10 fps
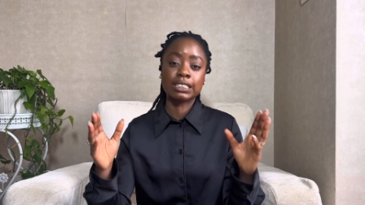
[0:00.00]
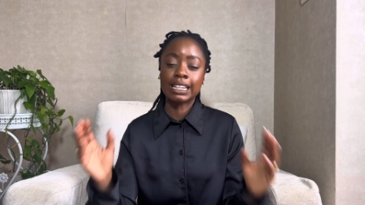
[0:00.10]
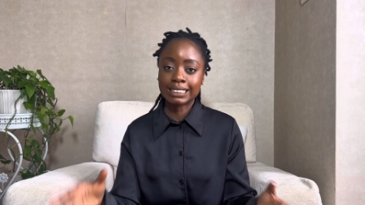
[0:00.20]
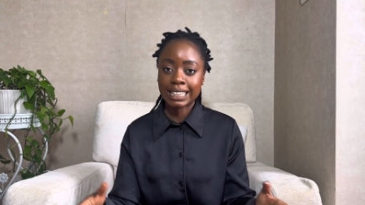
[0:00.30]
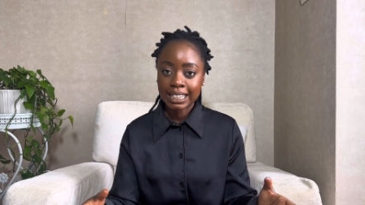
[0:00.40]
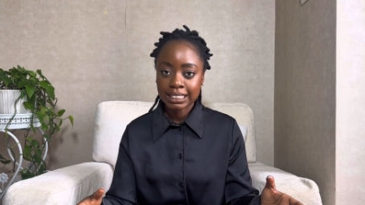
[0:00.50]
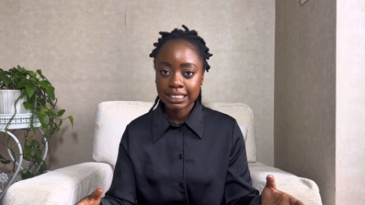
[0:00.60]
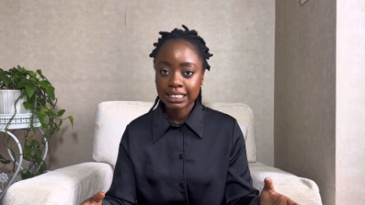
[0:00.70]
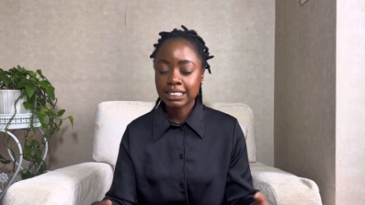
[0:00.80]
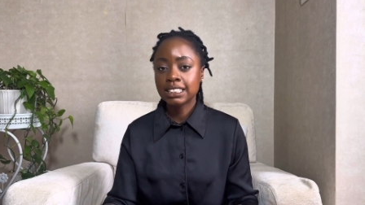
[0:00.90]
and get.
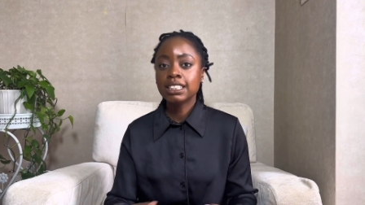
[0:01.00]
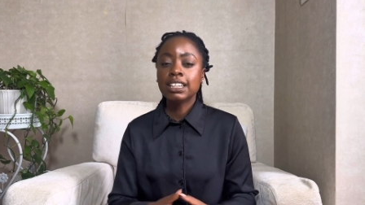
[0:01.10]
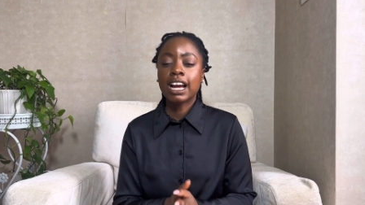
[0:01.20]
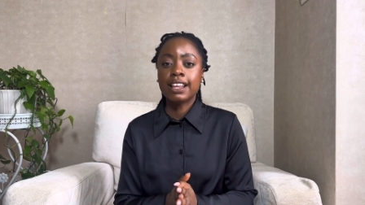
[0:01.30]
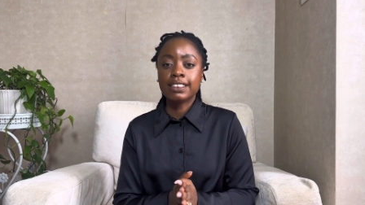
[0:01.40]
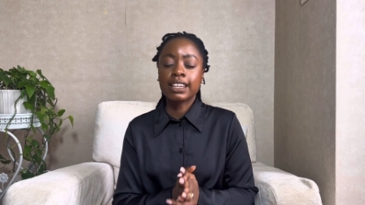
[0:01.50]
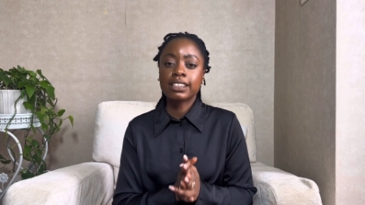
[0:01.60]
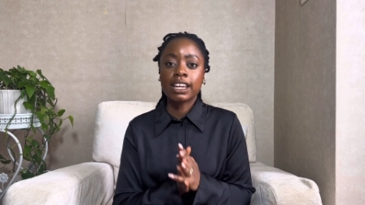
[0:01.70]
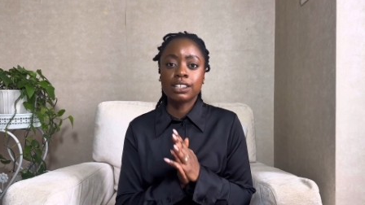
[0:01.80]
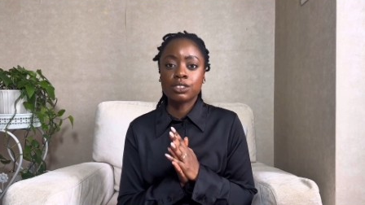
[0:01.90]
And then
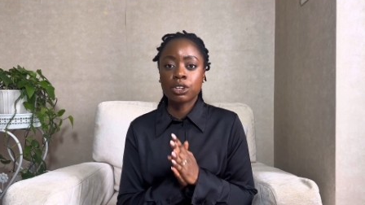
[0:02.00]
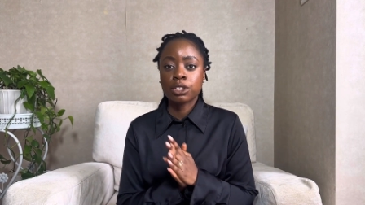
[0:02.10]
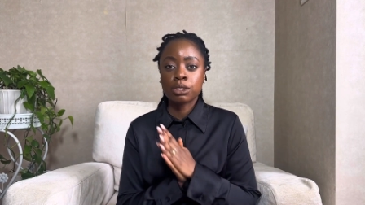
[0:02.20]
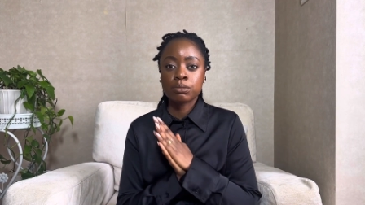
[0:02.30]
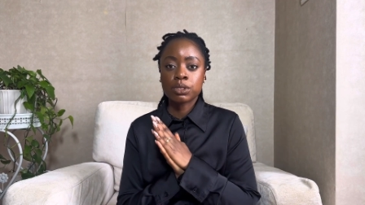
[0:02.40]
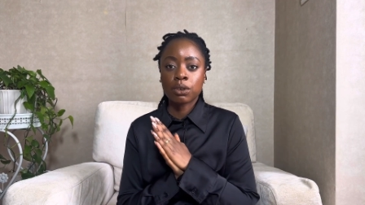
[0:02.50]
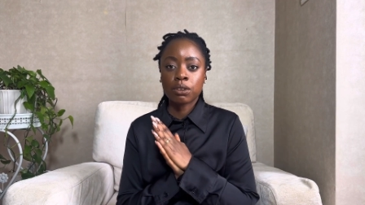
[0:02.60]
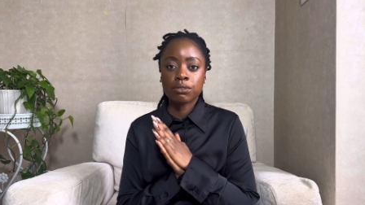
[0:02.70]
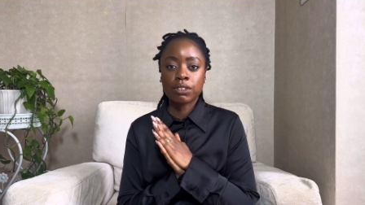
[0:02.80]
in terms of